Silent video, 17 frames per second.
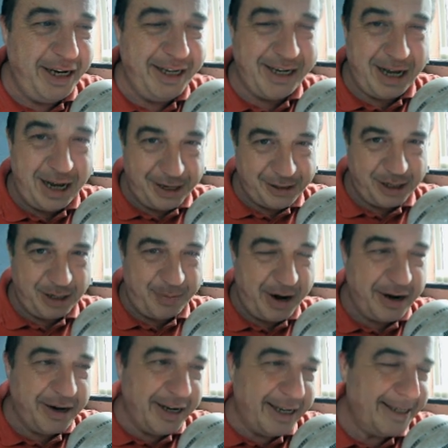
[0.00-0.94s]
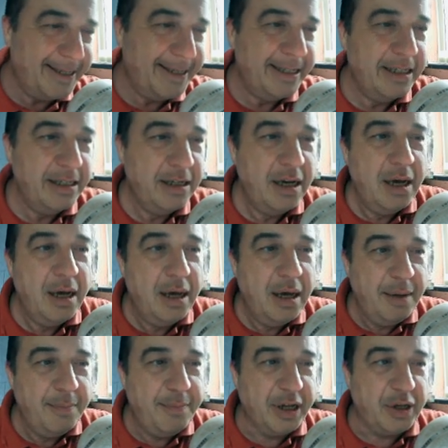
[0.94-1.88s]
castle, apparently.
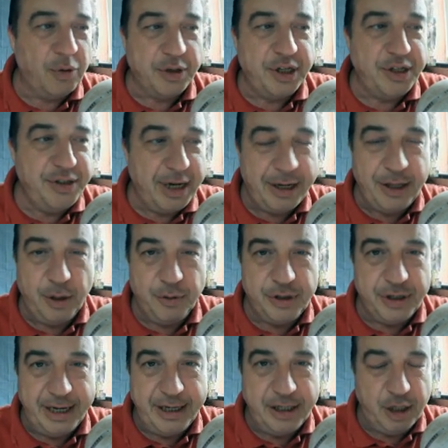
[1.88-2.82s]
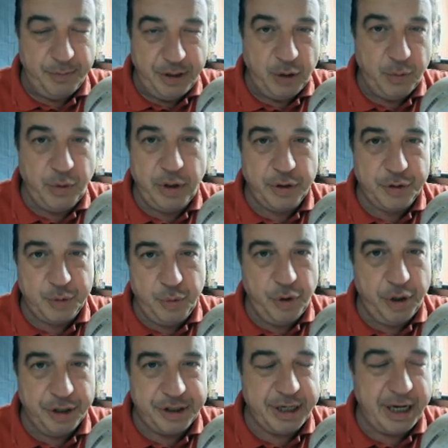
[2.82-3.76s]
But of course it's none of those things. It'd be the world's
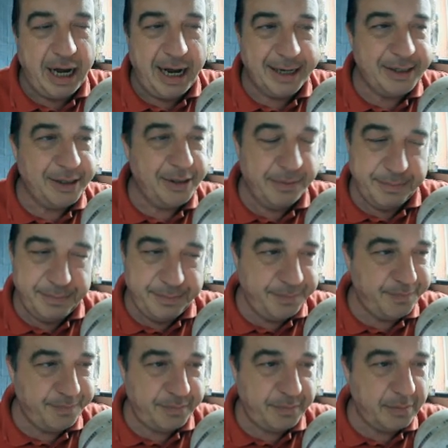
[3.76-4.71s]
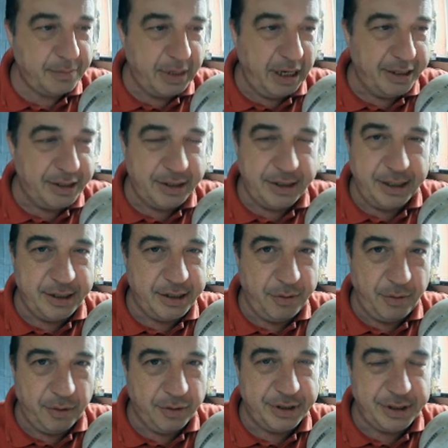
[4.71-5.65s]
worst castle. It's the
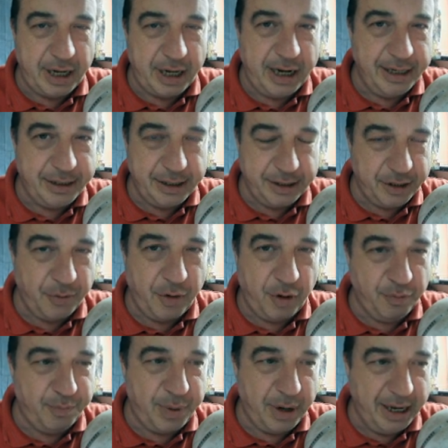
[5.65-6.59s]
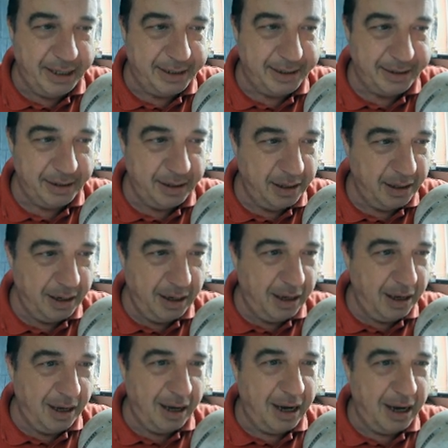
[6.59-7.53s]
wrong size, it's the wrong place,
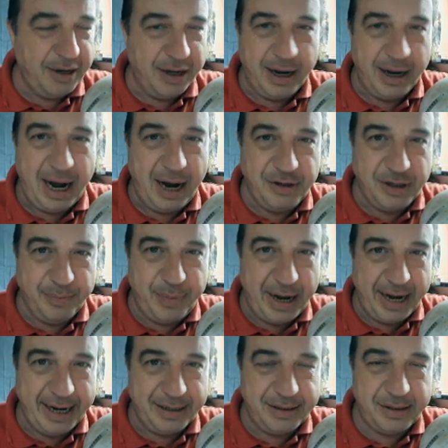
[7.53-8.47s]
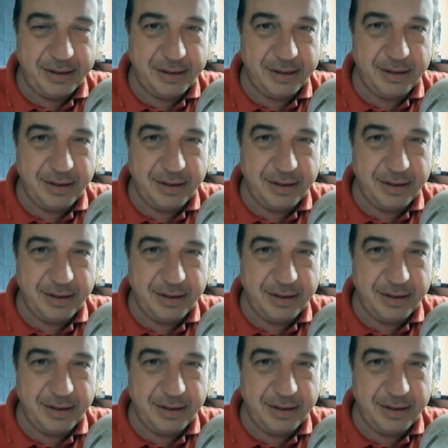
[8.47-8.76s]
and the outer banks